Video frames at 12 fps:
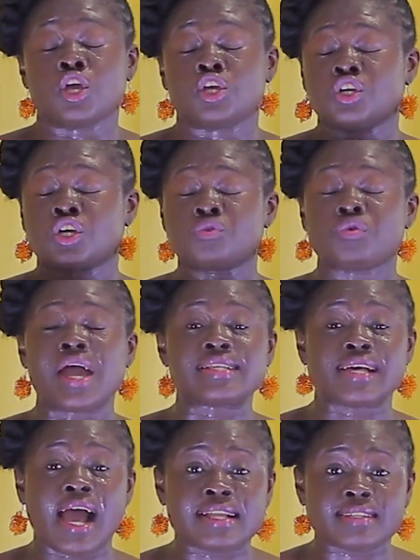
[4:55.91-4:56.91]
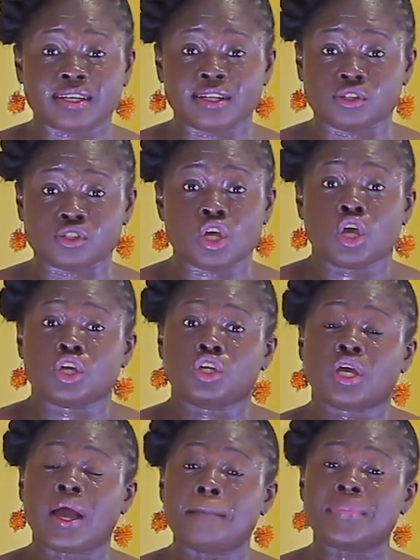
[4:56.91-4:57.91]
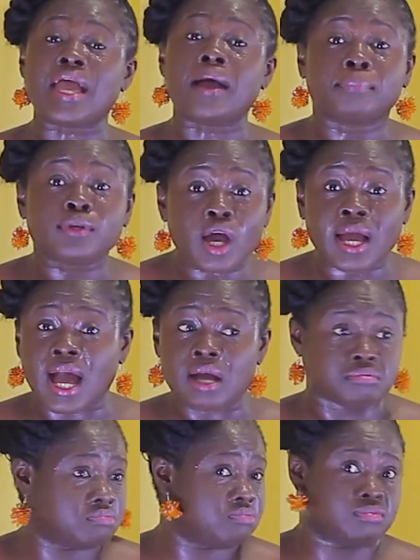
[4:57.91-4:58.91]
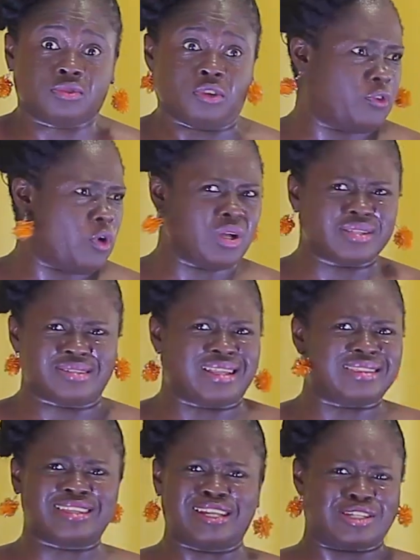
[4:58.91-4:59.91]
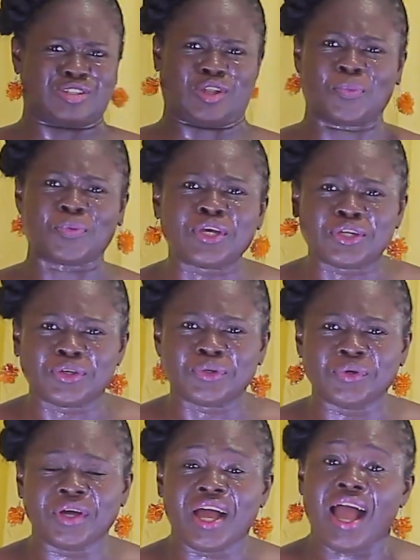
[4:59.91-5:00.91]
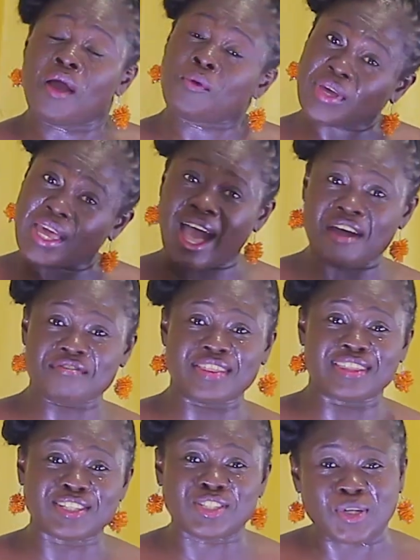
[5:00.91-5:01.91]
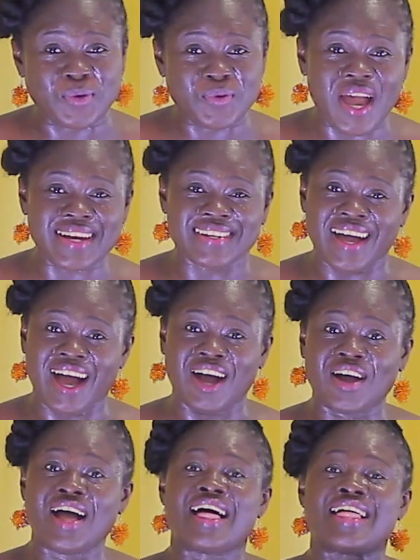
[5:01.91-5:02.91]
You can write articles. You can be a blogger. Of course, nothing is stopping you. We are having the show right now.